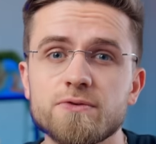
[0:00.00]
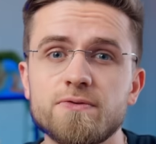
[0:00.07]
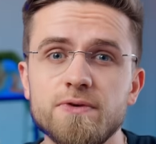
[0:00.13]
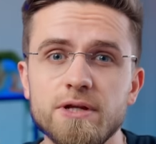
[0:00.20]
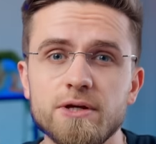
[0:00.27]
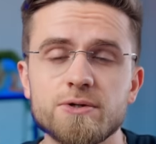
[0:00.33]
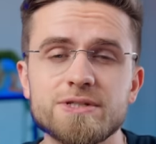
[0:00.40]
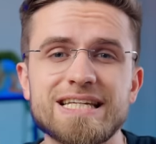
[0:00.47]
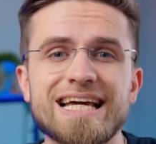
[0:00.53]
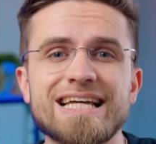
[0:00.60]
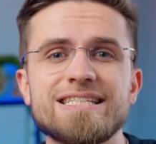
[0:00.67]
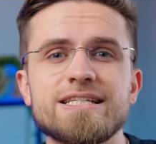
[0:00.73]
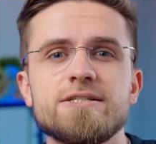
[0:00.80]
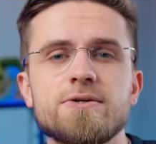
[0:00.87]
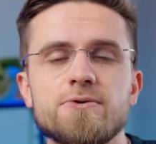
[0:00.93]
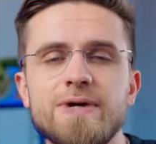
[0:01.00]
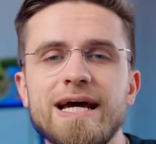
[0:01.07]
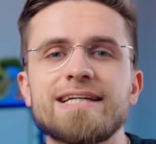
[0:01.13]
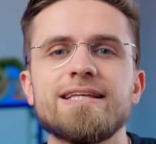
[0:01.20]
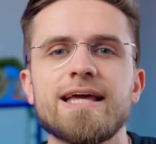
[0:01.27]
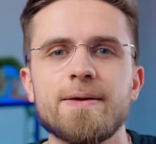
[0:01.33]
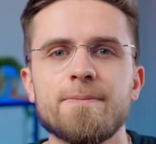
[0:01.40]
of videos has a
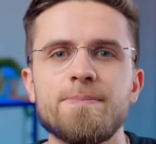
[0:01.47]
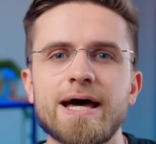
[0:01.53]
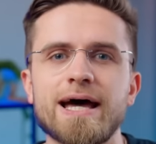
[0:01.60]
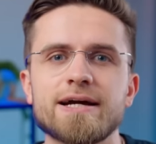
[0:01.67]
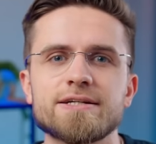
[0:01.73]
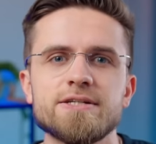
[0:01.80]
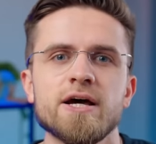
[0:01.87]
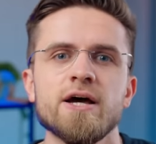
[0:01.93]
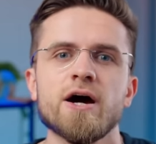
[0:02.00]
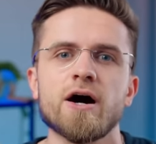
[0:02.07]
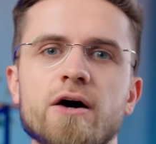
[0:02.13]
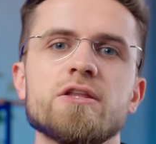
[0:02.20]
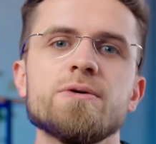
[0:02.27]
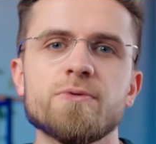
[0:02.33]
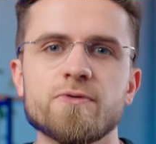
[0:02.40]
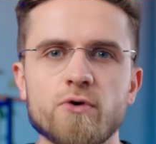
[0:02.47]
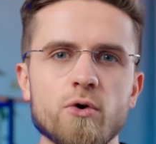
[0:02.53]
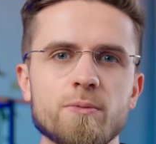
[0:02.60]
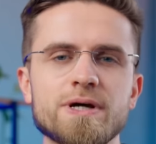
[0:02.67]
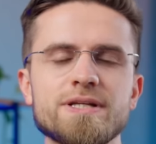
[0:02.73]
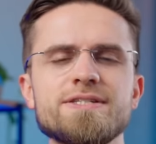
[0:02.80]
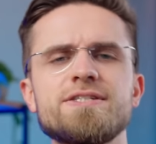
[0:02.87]
direct impact on the
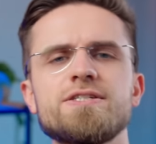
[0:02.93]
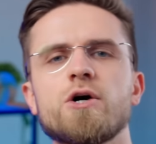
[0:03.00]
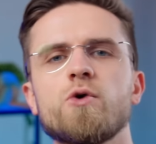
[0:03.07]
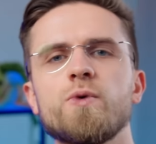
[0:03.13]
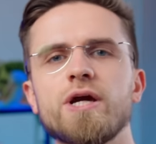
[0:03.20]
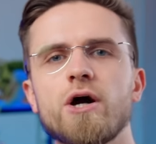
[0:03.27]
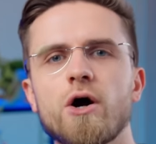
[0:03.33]
performance, so we